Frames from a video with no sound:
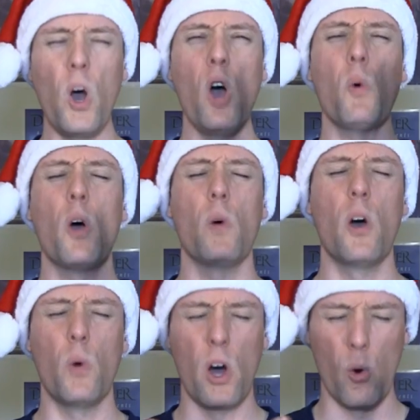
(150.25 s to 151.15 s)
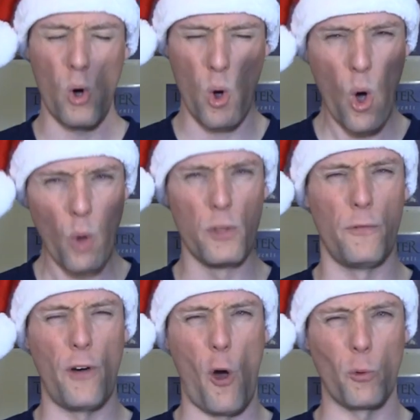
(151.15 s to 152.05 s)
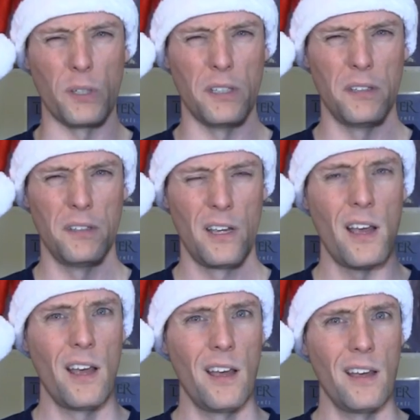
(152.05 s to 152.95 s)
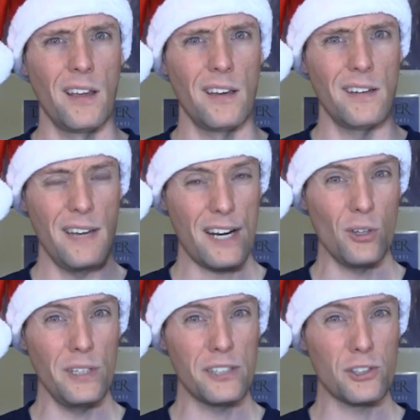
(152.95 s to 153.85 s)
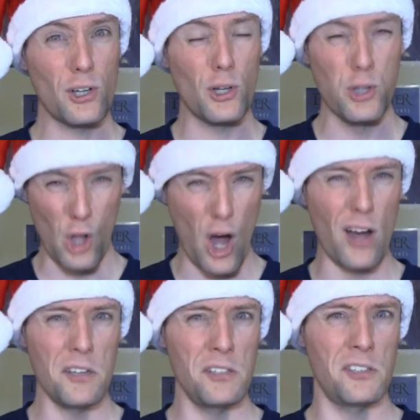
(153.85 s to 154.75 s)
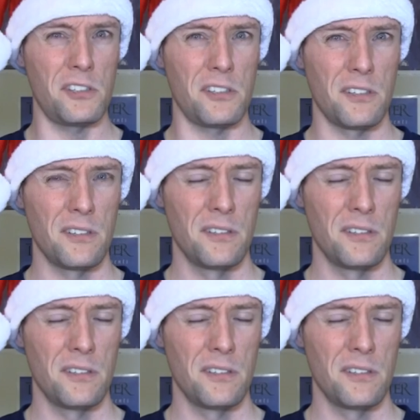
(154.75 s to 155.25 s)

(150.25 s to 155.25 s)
Whoa, whoa, whoa, whoa, hold the phone. Nicholas Claus?